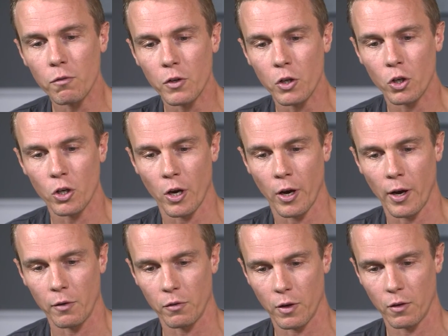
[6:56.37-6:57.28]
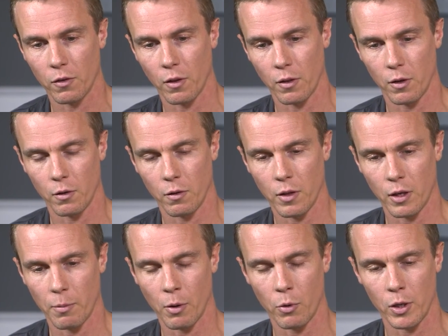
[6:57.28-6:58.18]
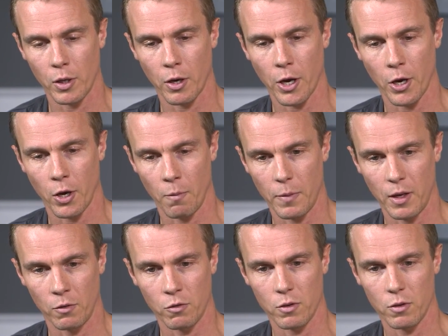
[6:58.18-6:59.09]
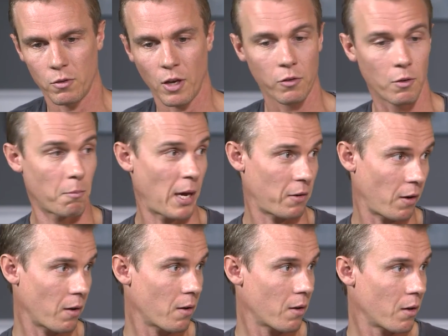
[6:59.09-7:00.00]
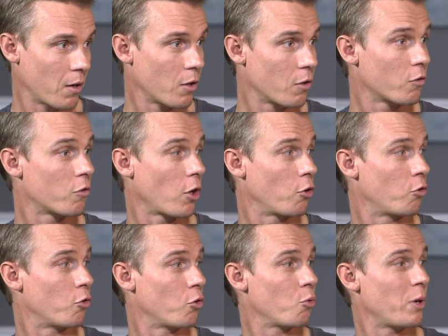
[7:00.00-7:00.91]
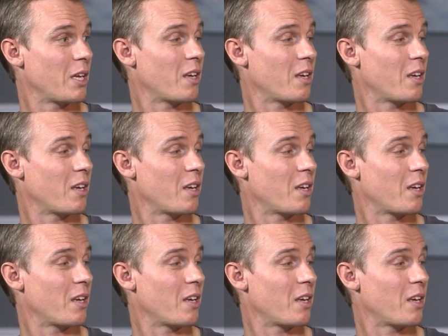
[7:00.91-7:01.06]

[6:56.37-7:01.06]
for you guys, and something to think about when you go home, is does it matter? Mm-hmm. So do we